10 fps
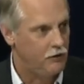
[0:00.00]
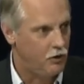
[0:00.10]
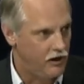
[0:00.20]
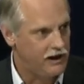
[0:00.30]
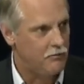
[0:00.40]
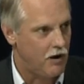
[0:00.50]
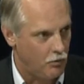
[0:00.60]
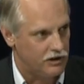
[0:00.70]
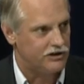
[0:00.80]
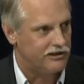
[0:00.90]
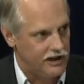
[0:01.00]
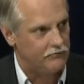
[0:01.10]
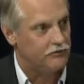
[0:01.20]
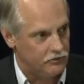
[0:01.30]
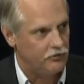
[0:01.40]
if you think about what's
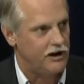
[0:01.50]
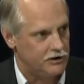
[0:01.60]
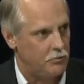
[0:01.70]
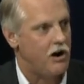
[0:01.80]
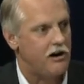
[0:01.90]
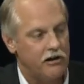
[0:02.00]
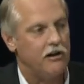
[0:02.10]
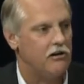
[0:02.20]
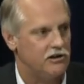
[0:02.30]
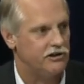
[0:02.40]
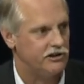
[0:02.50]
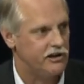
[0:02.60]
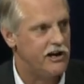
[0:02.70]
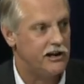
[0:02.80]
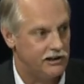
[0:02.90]
transpired in our
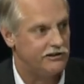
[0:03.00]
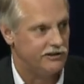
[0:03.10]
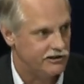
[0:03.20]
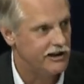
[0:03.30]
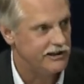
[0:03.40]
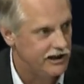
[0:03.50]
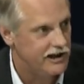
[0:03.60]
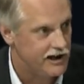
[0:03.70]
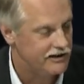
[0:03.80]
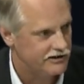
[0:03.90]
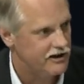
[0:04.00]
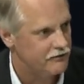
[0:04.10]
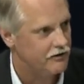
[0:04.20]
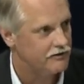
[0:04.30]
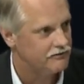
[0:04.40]
society since
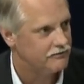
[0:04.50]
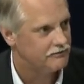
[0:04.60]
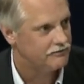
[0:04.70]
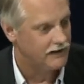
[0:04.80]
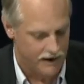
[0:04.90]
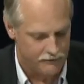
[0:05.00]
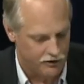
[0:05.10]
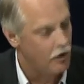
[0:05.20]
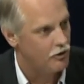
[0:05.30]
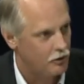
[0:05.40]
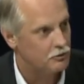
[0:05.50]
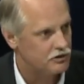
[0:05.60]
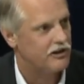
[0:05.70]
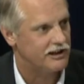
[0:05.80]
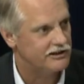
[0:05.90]
1987, haven't all
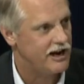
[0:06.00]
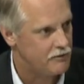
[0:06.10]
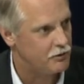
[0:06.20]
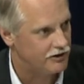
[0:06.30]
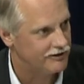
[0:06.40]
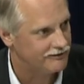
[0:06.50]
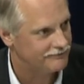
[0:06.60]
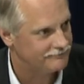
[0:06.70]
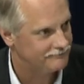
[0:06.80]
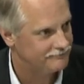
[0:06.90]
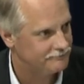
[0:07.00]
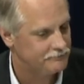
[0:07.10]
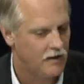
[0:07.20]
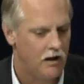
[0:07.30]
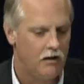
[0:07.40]
those things happened?
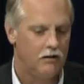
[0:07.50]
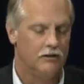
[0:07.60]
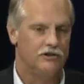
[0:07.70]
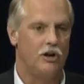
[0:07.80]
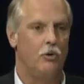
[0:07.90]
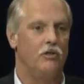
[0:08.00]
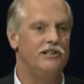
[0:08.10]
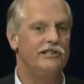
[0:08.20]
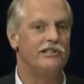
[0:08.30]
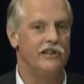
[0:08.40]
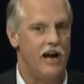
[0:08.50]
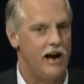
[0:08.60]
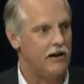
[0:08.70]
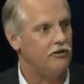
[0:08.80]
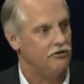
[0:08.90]
Yeah. So this is
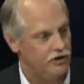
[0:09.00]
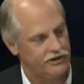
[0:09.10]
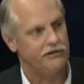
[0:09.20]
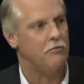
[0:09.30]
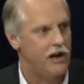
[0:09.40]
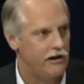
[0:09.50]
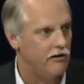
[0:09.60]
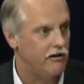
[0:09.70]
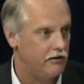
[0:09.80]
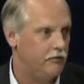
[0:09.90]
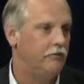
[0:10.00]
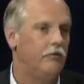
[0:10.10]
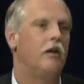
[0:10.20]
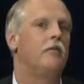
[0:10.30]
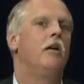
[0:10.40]
not just a matter
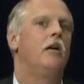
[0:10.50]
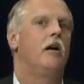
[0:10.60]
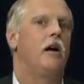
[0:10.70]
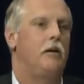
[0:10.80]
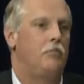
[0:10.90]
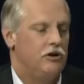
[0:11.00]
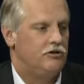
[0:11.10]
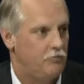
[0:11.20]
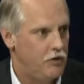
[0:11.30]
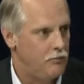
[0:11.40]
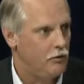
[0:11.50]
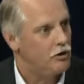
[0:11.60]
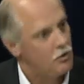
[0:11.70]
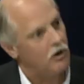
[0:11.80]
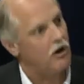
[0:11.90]
of a bunch of
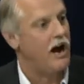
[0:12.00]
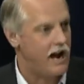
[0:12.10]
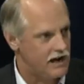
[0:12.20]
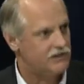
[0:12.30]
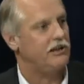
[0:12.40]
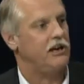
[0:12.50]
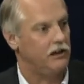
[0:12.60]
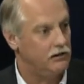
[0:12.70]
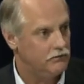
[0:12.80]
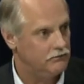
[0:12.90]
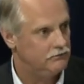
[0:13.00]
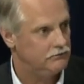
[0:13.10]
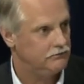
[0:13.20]
people who are asking